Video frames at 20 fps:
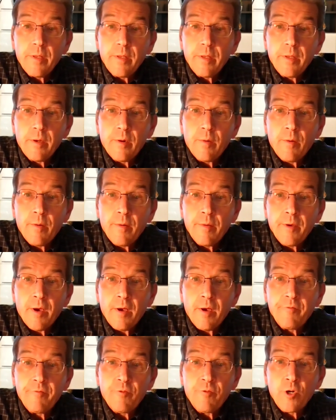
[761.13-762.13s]

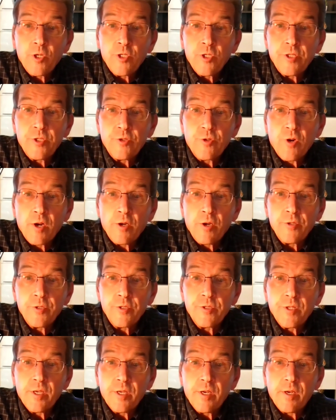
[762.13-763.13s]
unfortunate
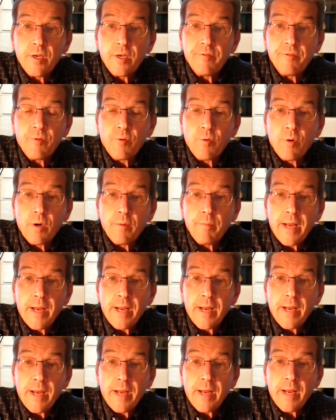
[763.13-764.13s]
struggles for
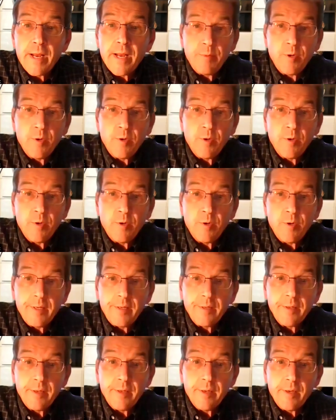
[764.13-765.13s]
many people,
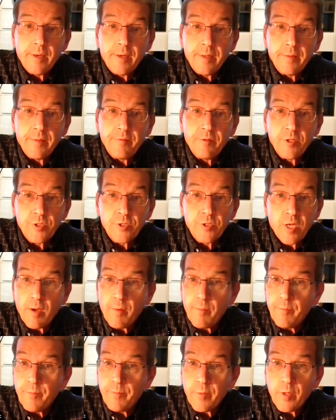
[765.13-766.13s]
and for
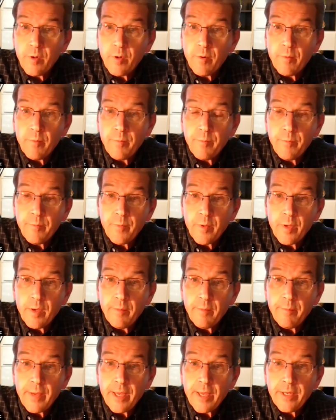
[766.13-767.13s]
some,
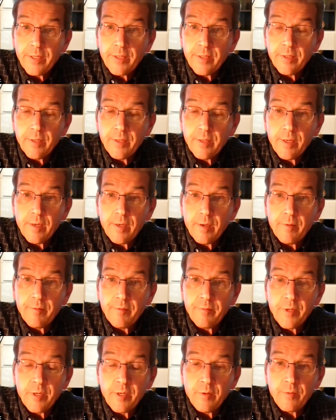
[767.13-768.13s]
meant,
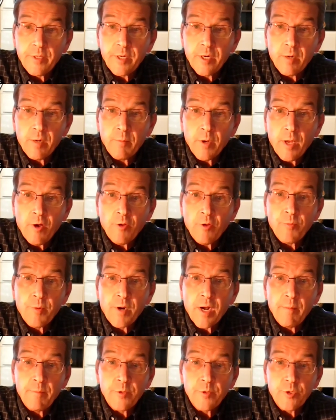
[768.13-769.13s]
terrible health
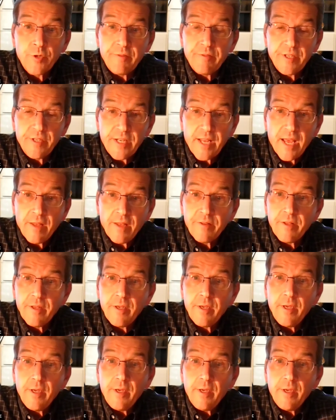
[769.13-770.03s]
problems or even death.